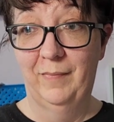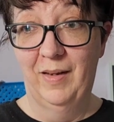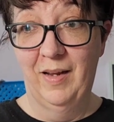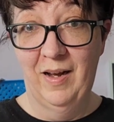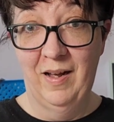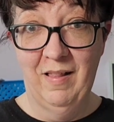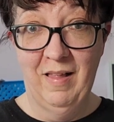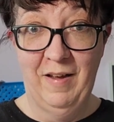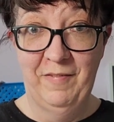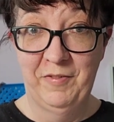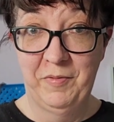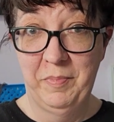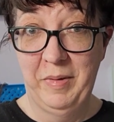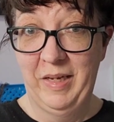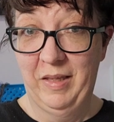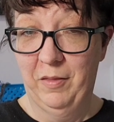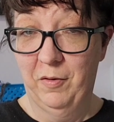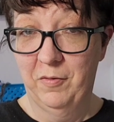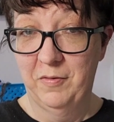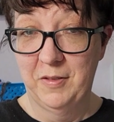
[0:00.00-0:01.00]
I'll have to
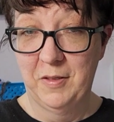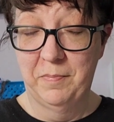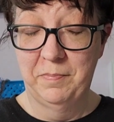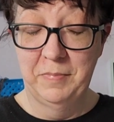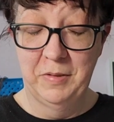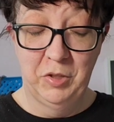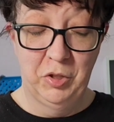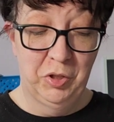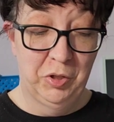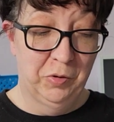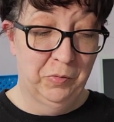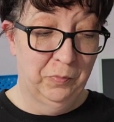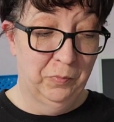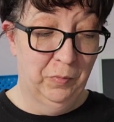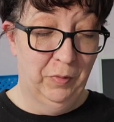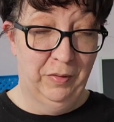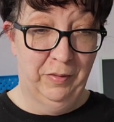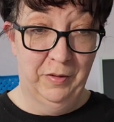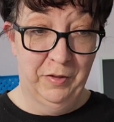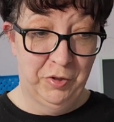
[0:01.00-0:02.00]
make those up in June
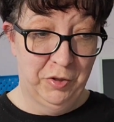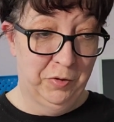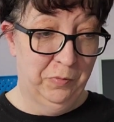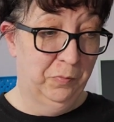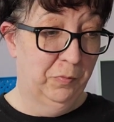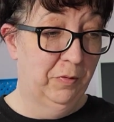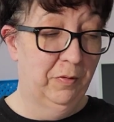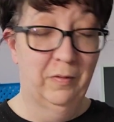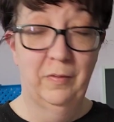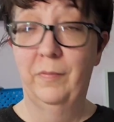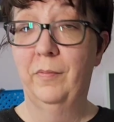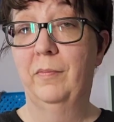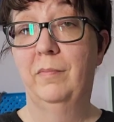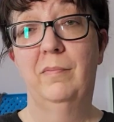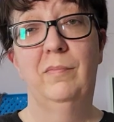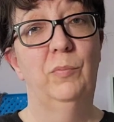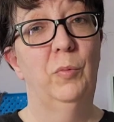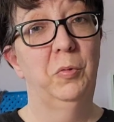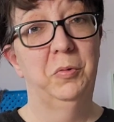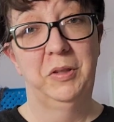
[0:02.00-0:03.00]
with the June ones.
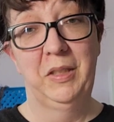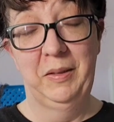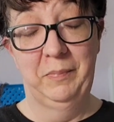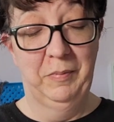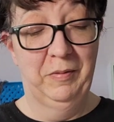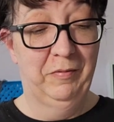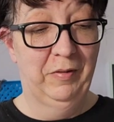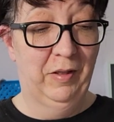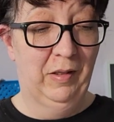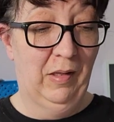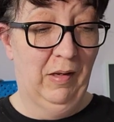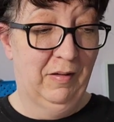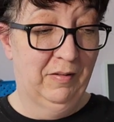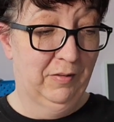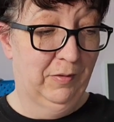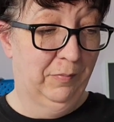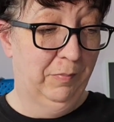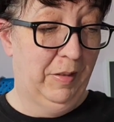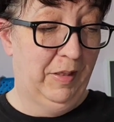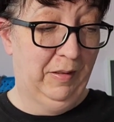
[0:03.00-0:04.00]
Won't take me very long
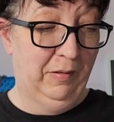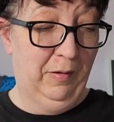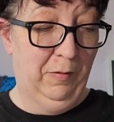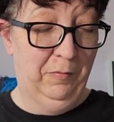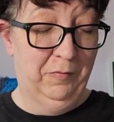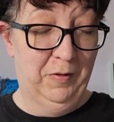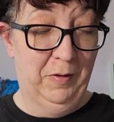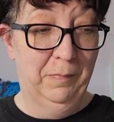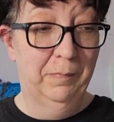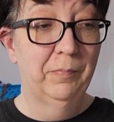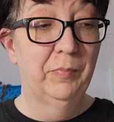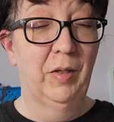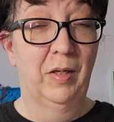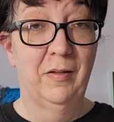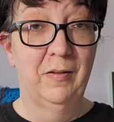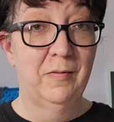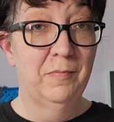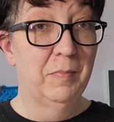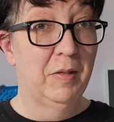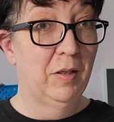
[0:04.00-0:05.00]
to make those up
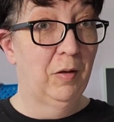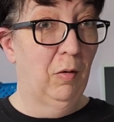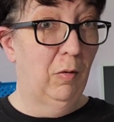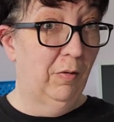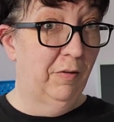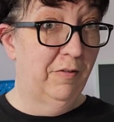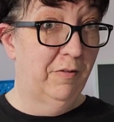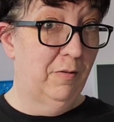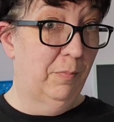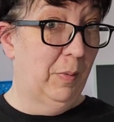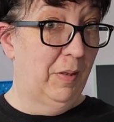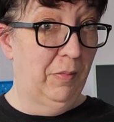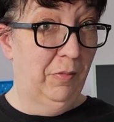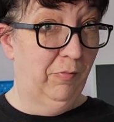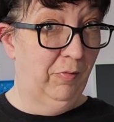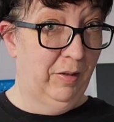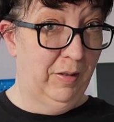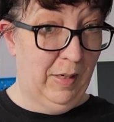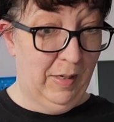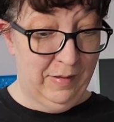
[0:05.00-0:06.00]
because my goal is to spend
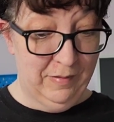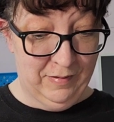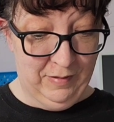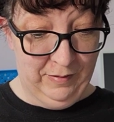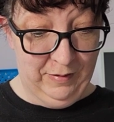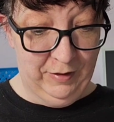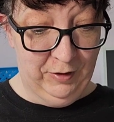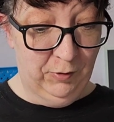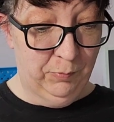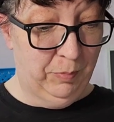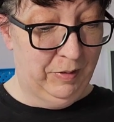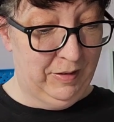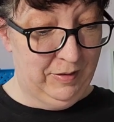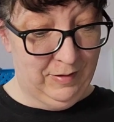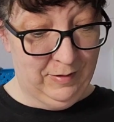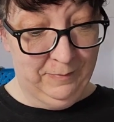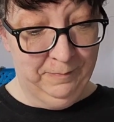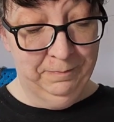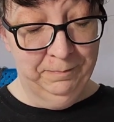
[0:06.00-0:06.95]
3 days on each piece.